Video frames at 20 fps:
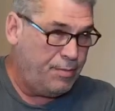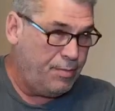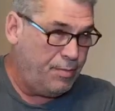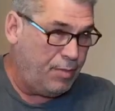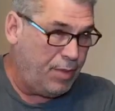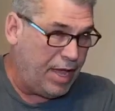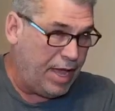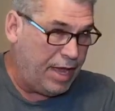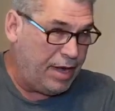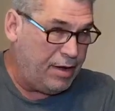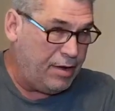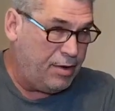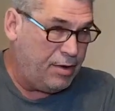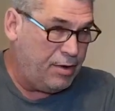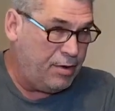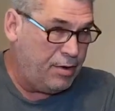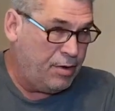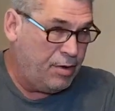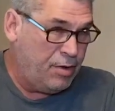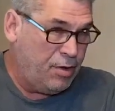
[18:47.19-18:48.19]
But
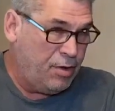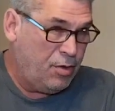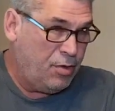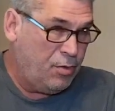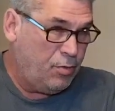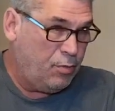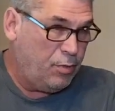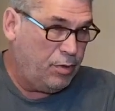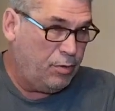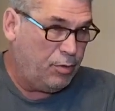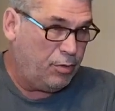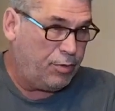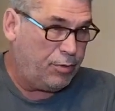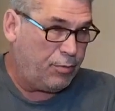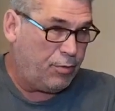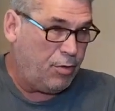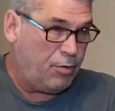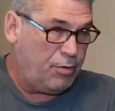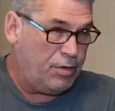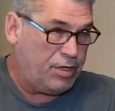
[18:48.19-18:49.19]
we will
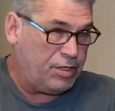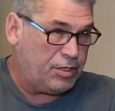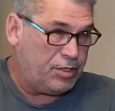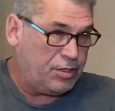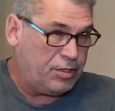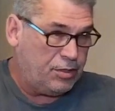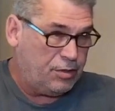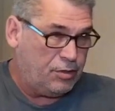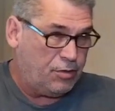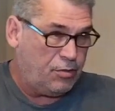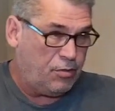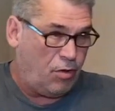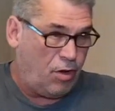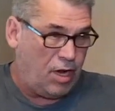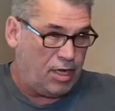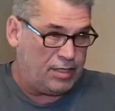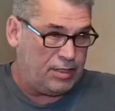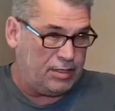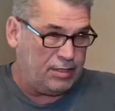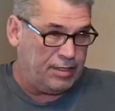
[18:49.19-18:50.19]
throw this
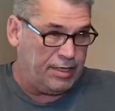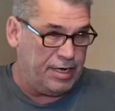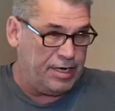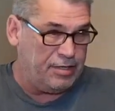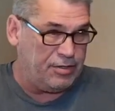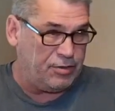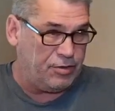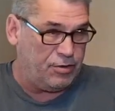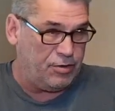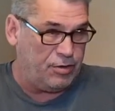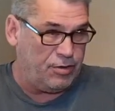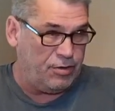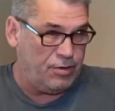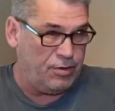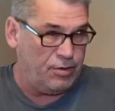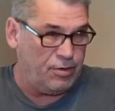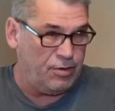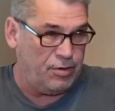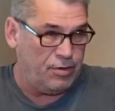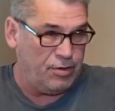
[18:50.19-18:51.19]
cross laser
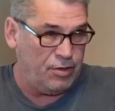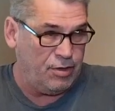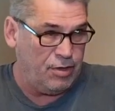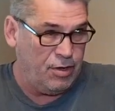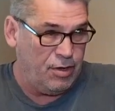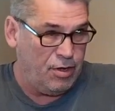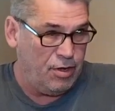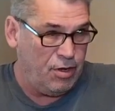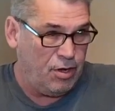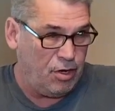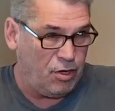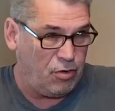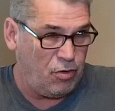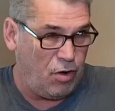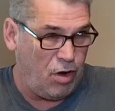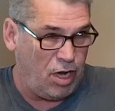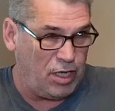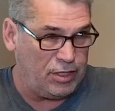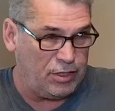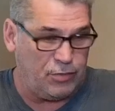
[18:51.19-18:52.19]

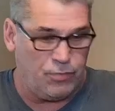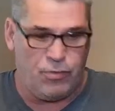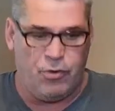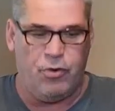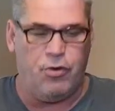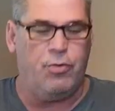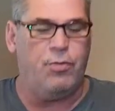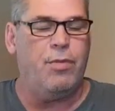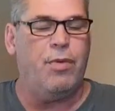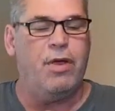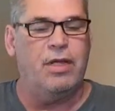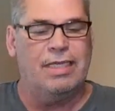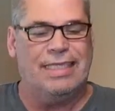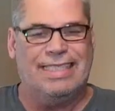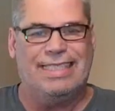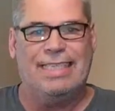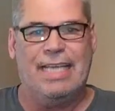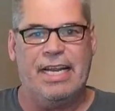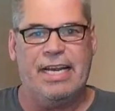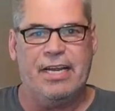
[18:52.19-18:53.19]
across the room,
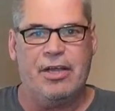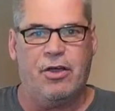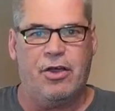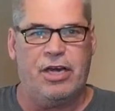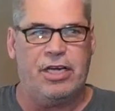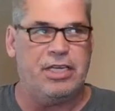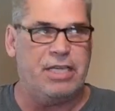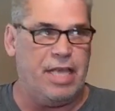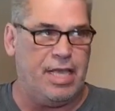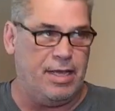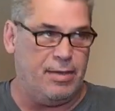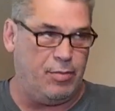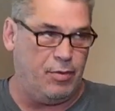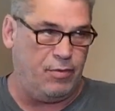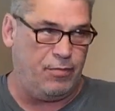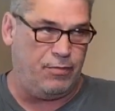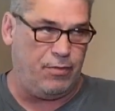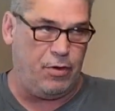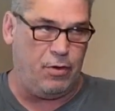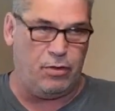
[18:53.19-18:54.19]
sitting on a table,
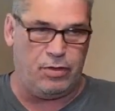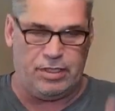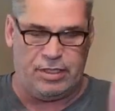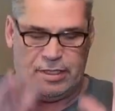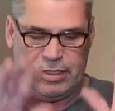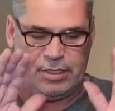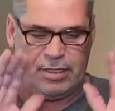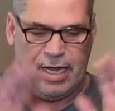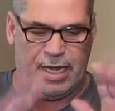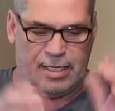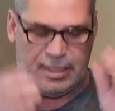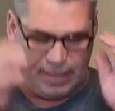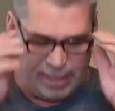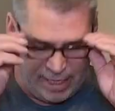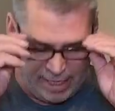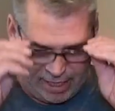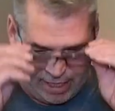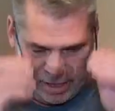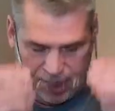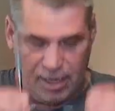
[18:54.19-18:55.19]
folks. It's not
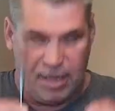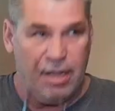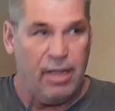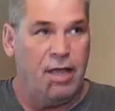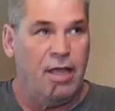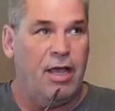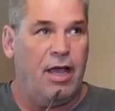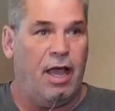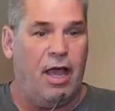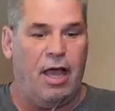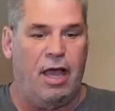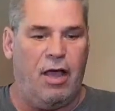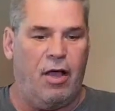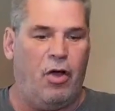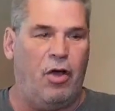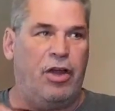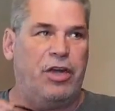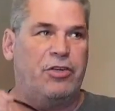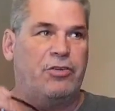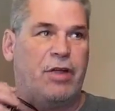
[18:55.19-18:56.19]
sitting
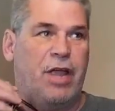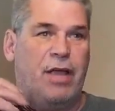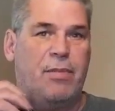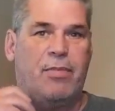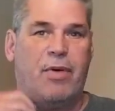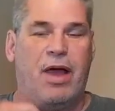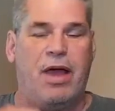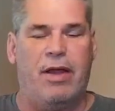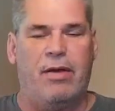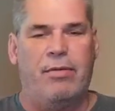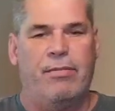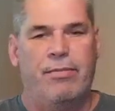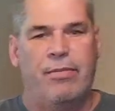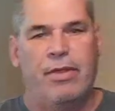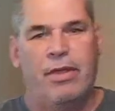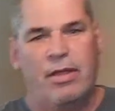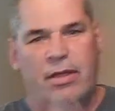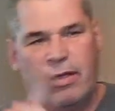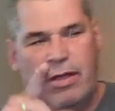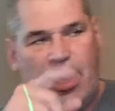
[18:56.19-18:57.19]
on a tripod.
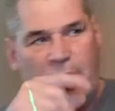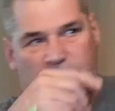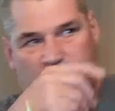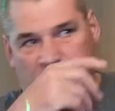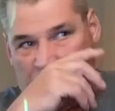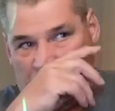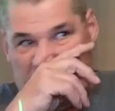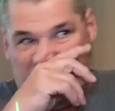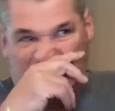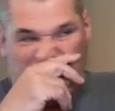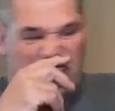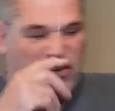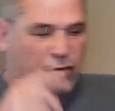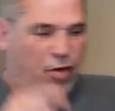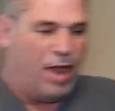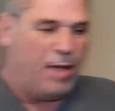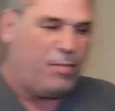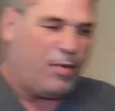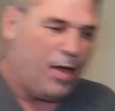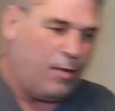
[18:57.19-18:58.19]
I'll show you the
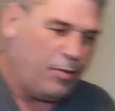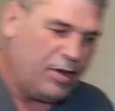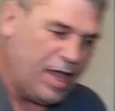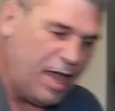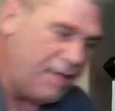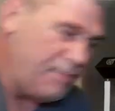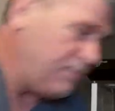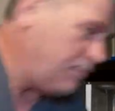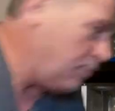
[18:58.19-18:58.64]
tripod we got